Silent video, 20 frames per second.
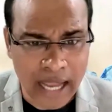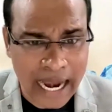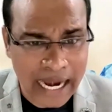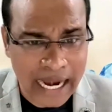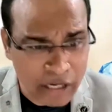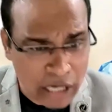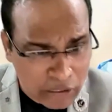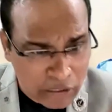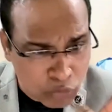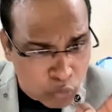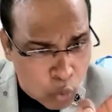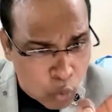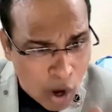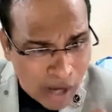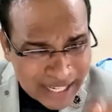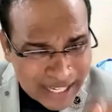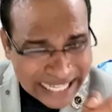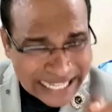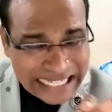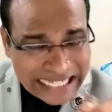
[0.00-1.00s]
And at
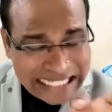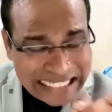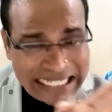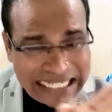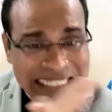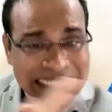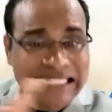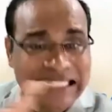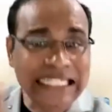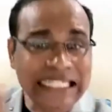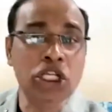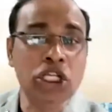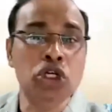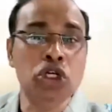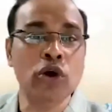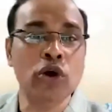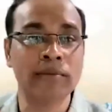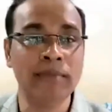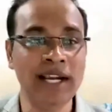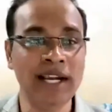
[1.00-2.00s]
what intensity
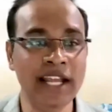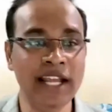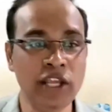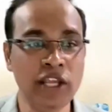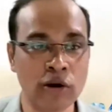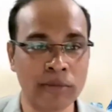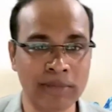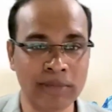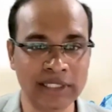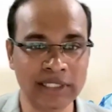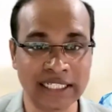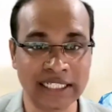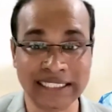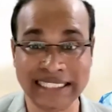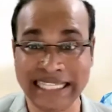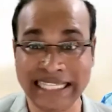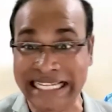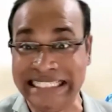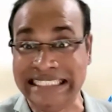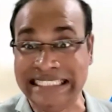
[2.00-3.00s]
you are building your
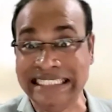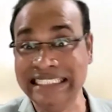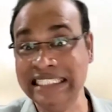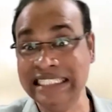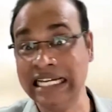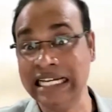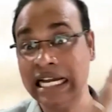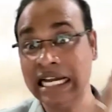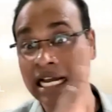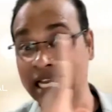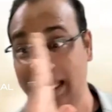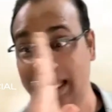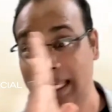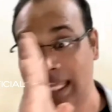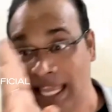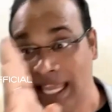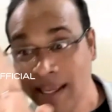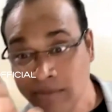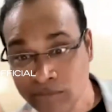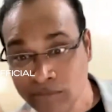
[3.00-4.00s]
business. Is it
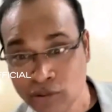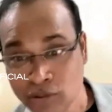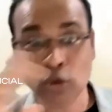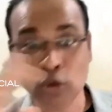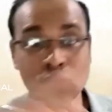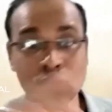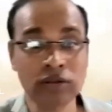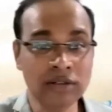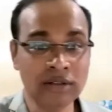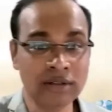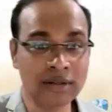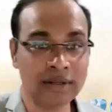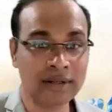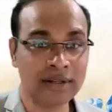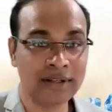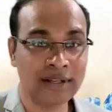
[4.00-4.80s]
game zone?